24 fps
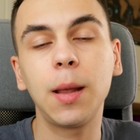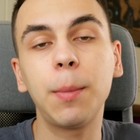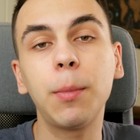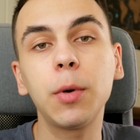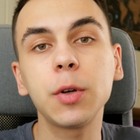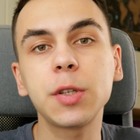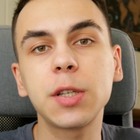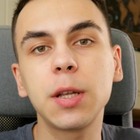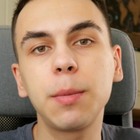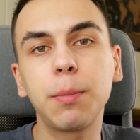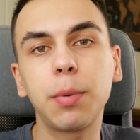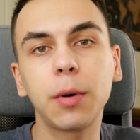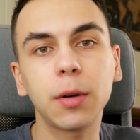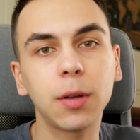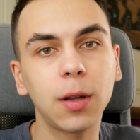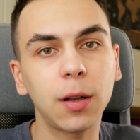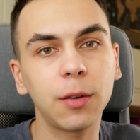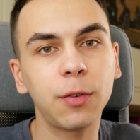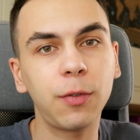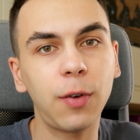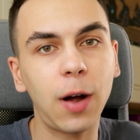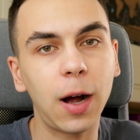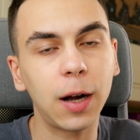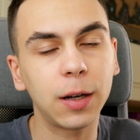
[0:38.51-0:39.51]
The most
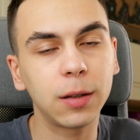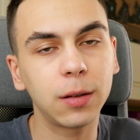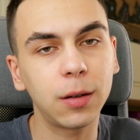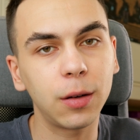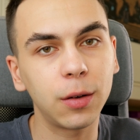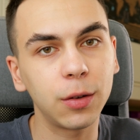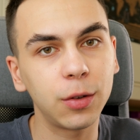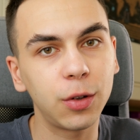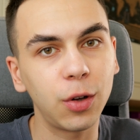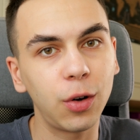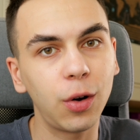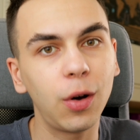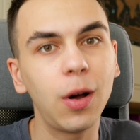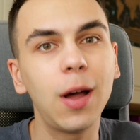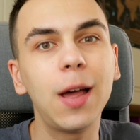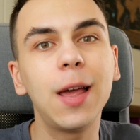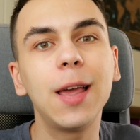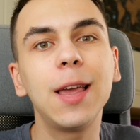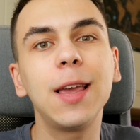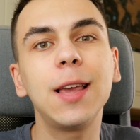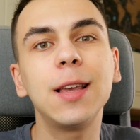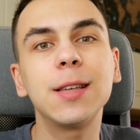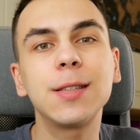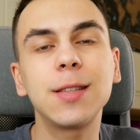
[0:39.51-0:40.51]
important factor though
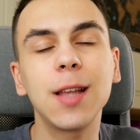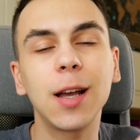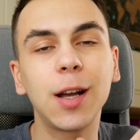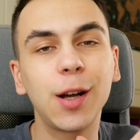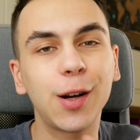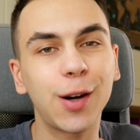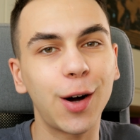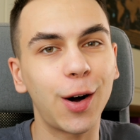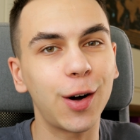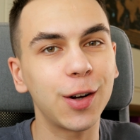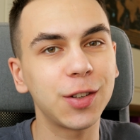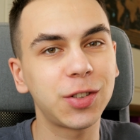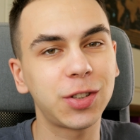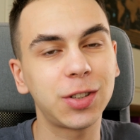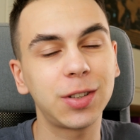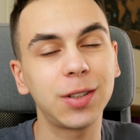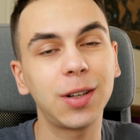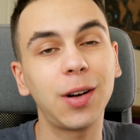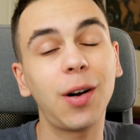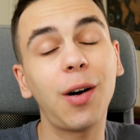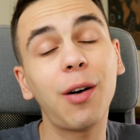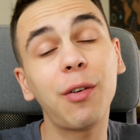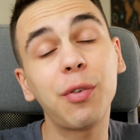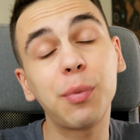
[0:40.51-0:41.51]
is the
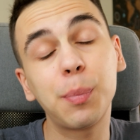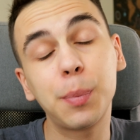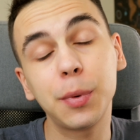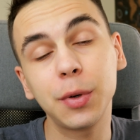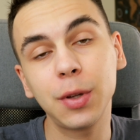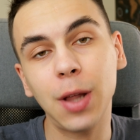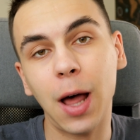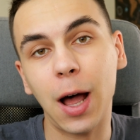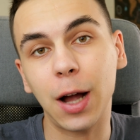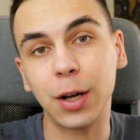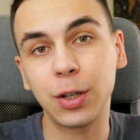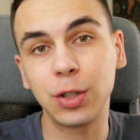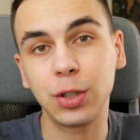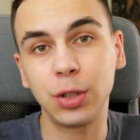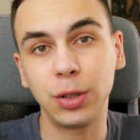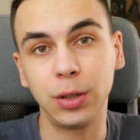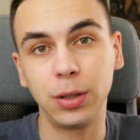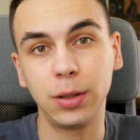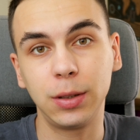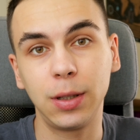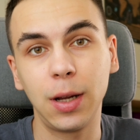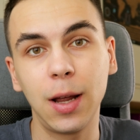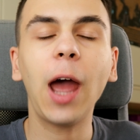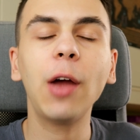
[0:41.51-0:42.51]
cost of
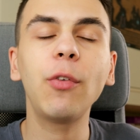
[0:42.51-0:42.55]
production.